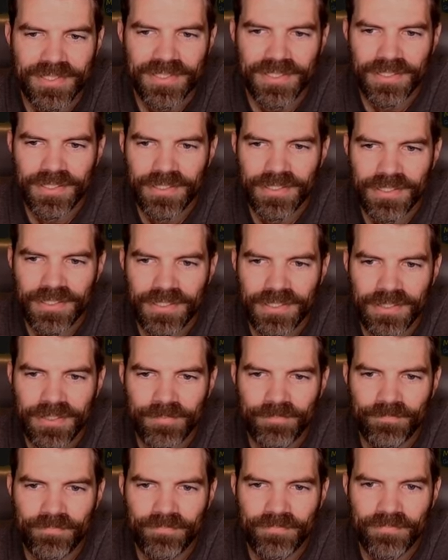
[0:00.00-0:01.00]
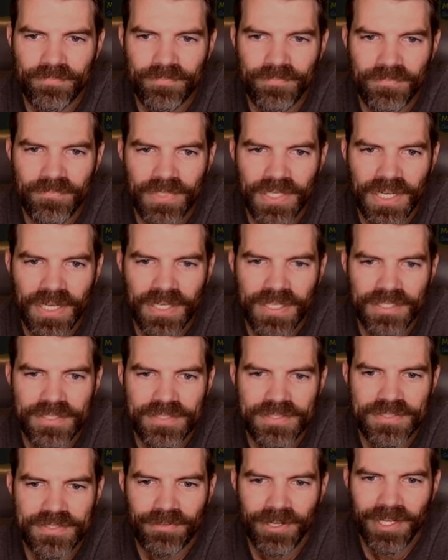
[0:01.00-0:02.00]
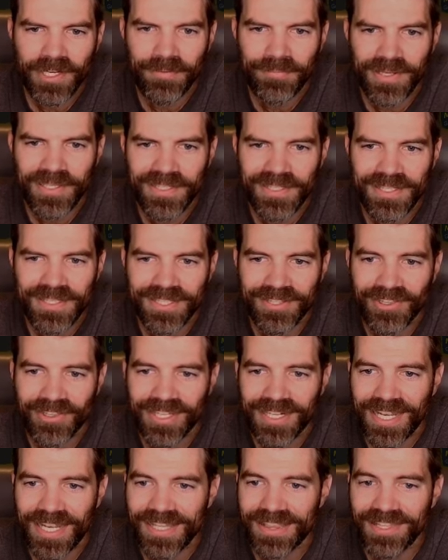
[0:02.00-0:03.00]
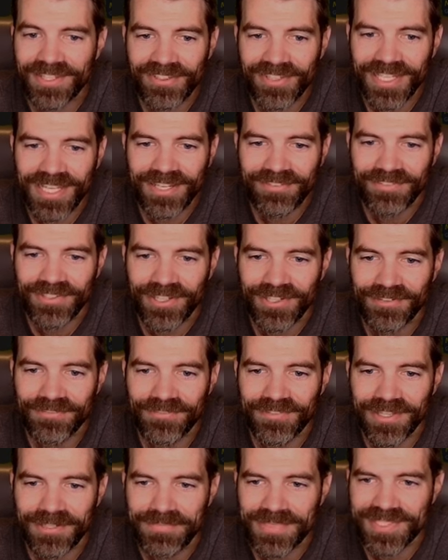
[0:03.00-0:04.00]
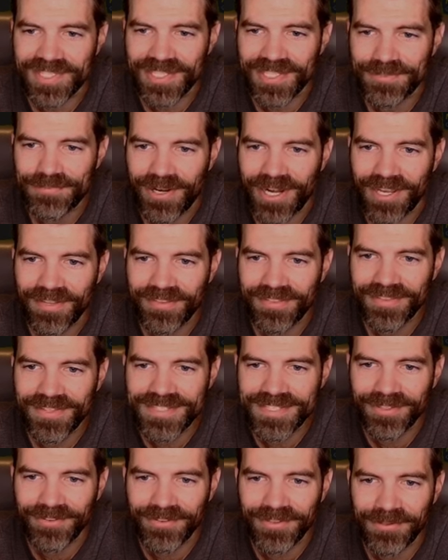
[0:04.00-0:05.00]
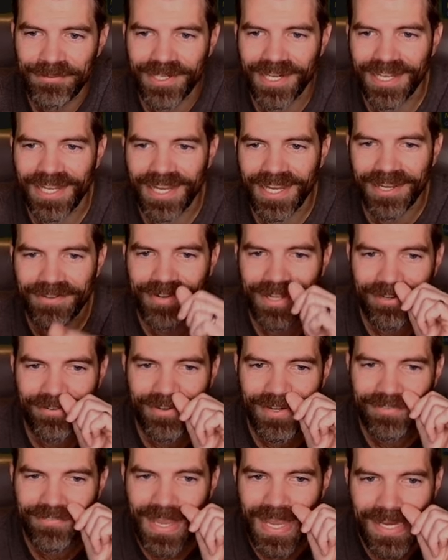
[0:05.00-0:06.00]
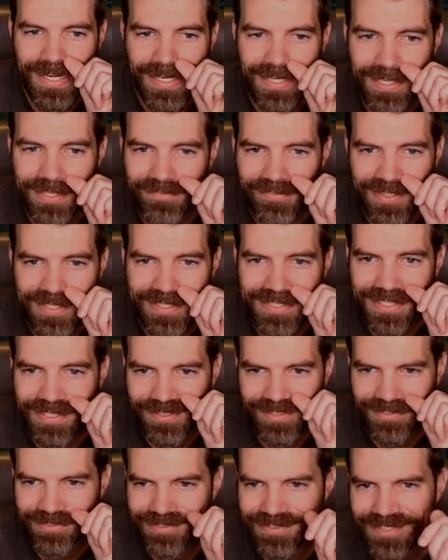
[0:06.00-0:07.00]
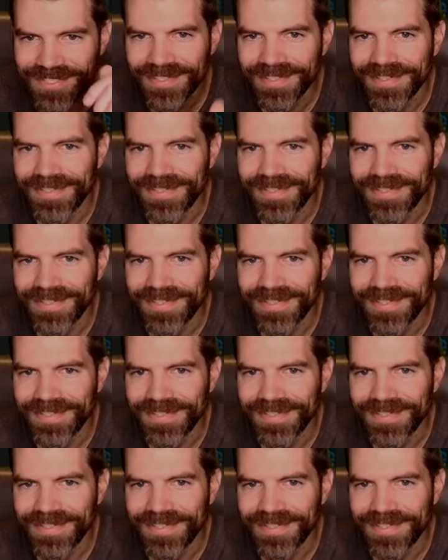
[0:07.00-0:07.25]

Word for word: Um, guides recommended. And look at I literally have none of them besides Wrath. It's the only one I have. I don't have any of these heroes.